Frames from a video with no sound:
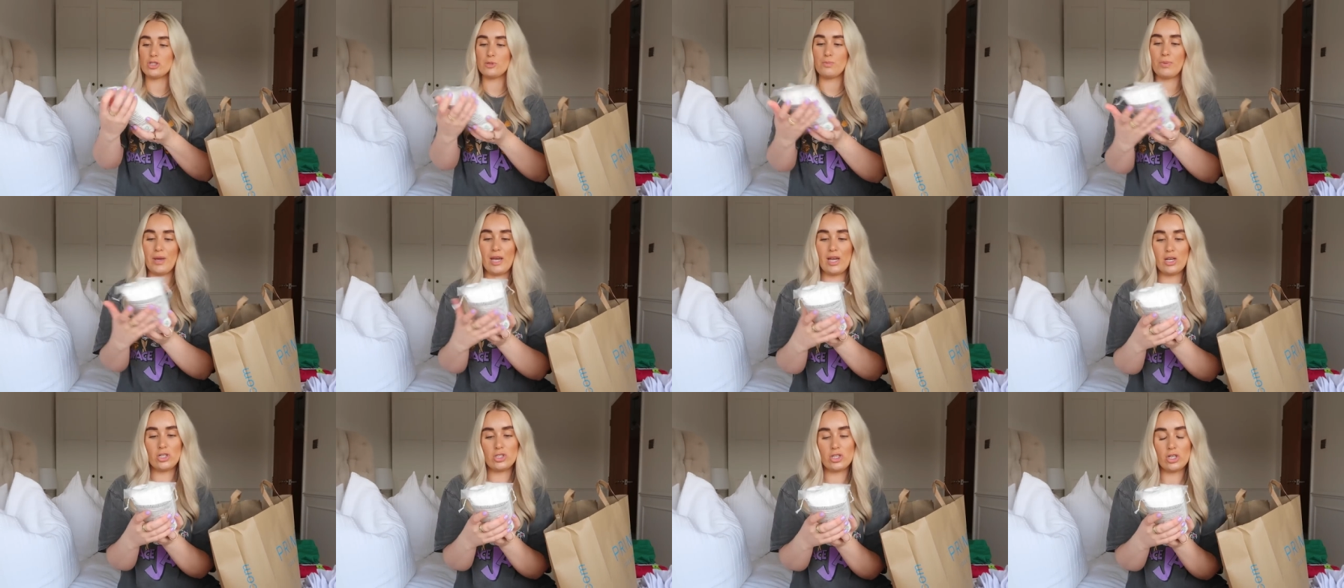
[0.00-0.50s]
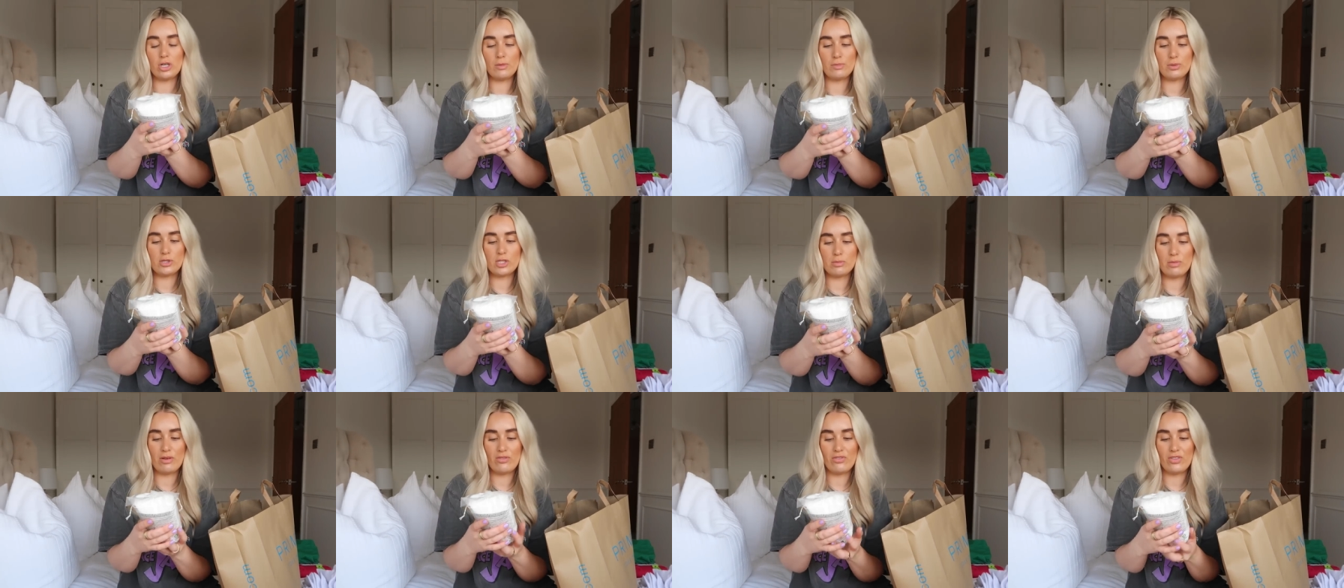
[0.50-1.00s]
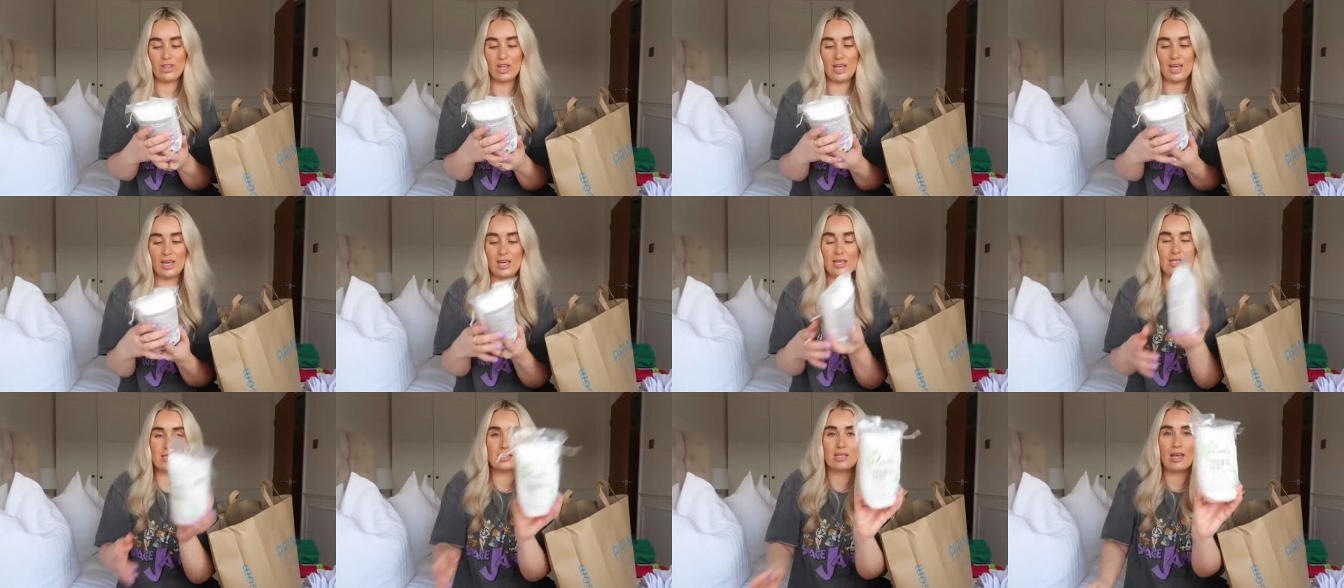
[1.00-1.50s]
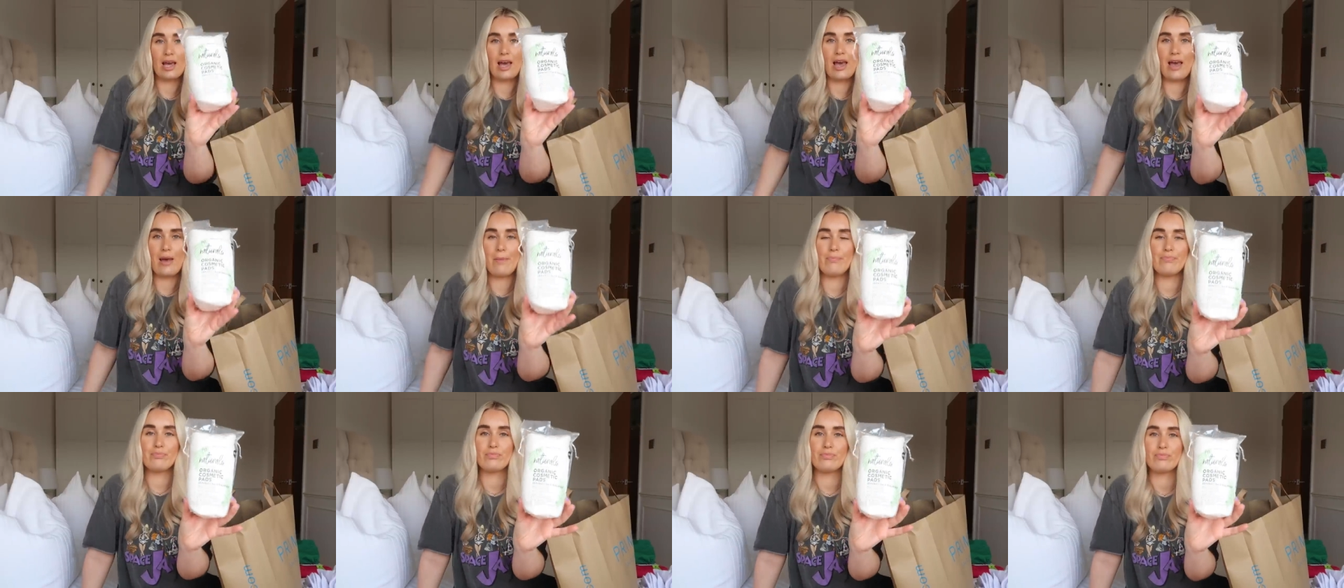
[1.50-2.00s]
just picked up some of these
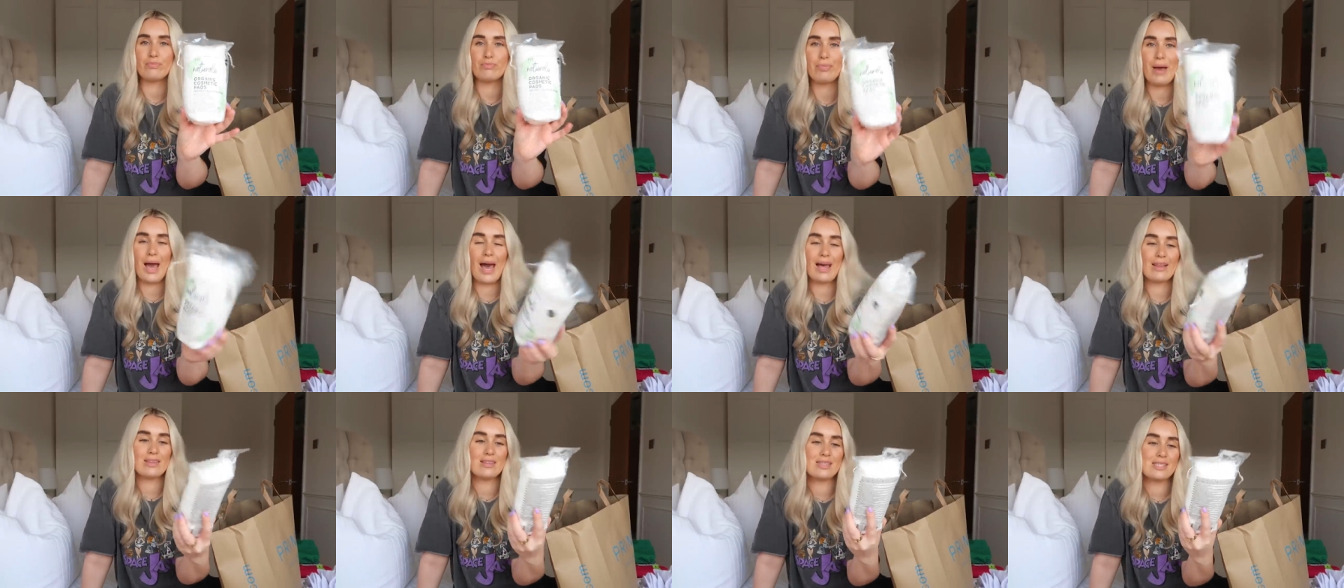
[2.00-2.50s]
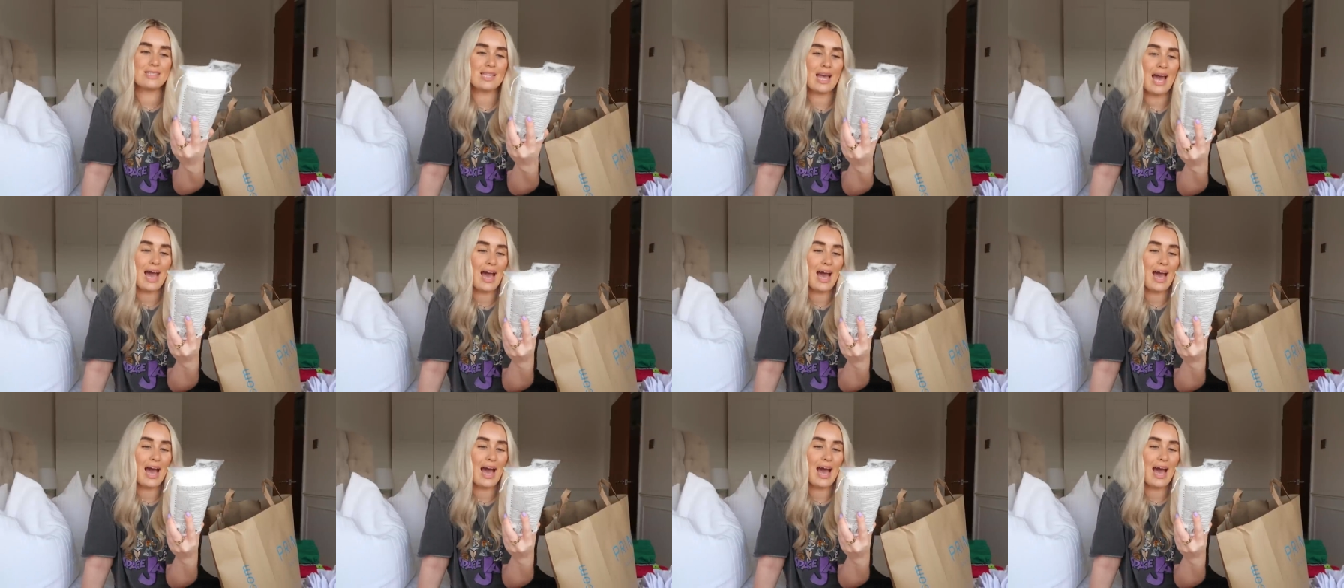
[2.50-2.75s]
um, pads.